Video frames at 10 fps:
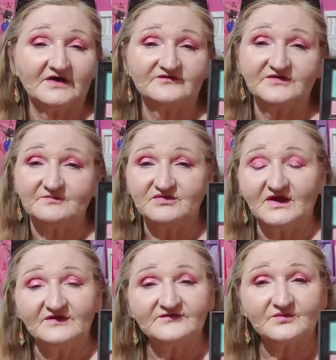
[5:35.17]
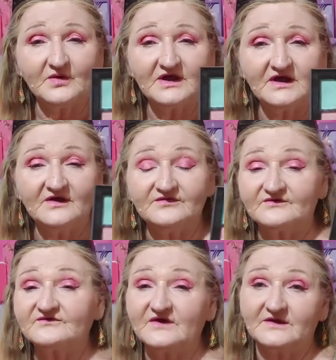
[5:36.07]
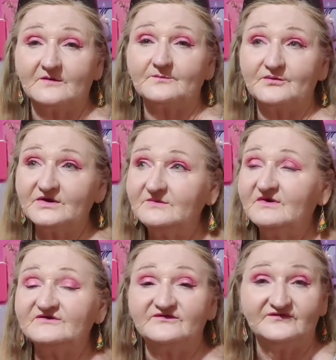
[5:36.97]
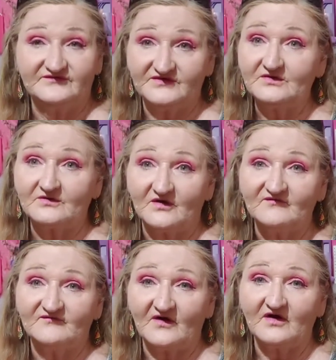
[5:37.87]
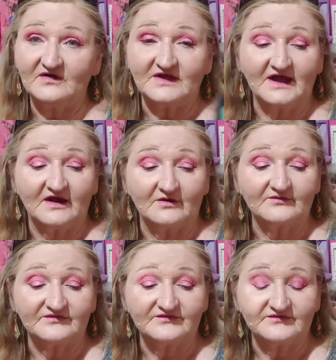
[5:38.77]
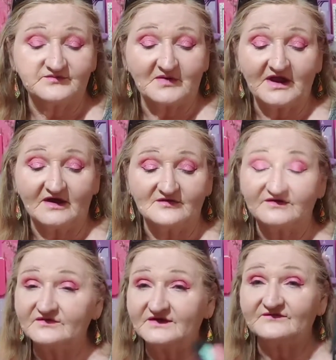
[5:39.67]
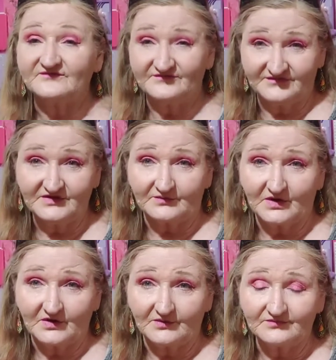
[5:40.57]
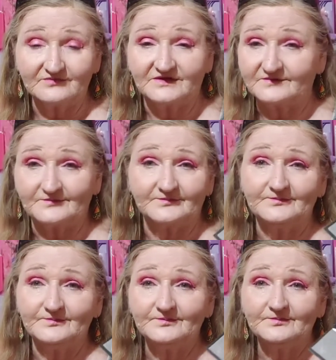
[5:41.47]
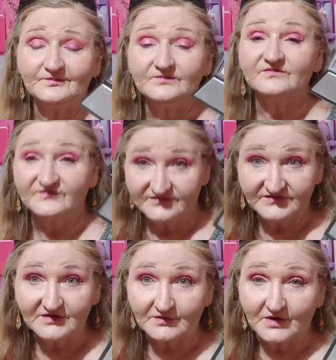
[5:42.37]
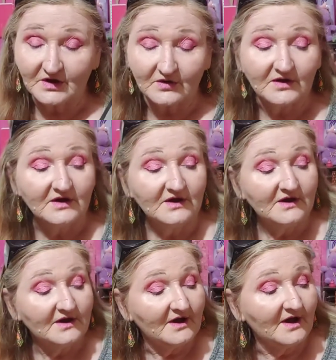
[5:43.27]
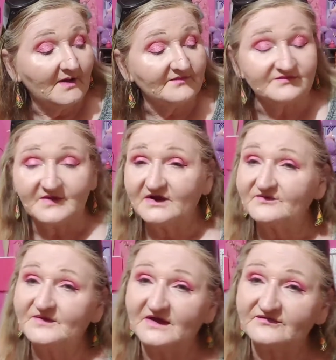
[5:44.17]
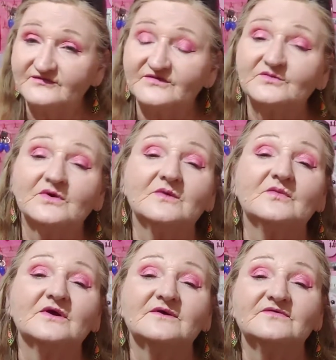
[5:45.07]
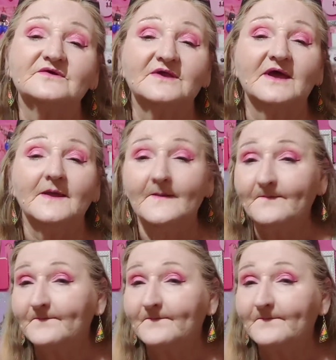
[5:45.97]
She blends well. There's like pretty much zero fallout with this palette. Like zero. Like zero. As a matter of fact, this is what I'm wearing today.